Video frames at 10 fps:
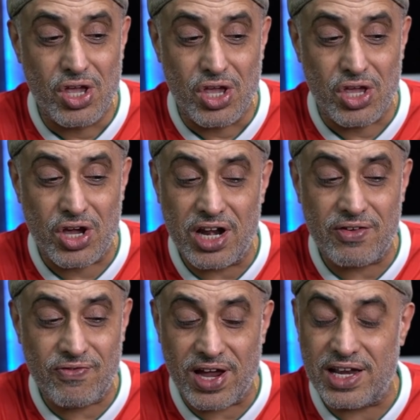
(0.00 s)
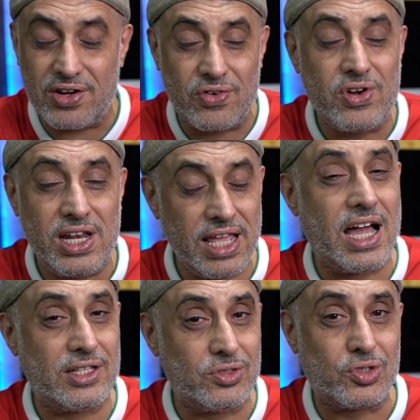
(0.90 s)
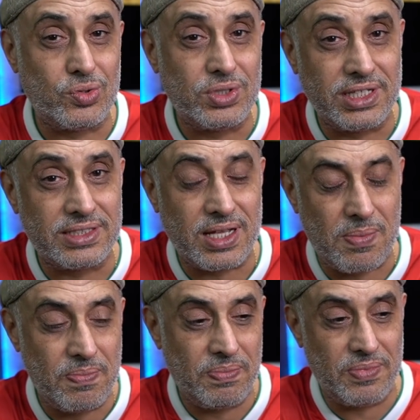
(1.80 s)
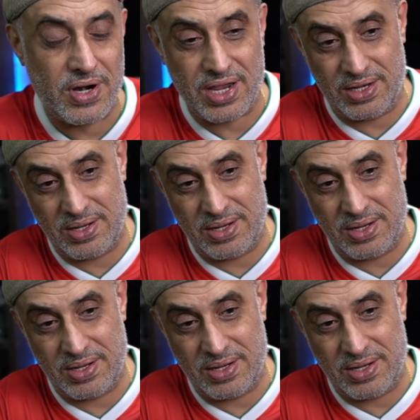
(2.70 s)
You're gonna find it really hard to screw things up, right?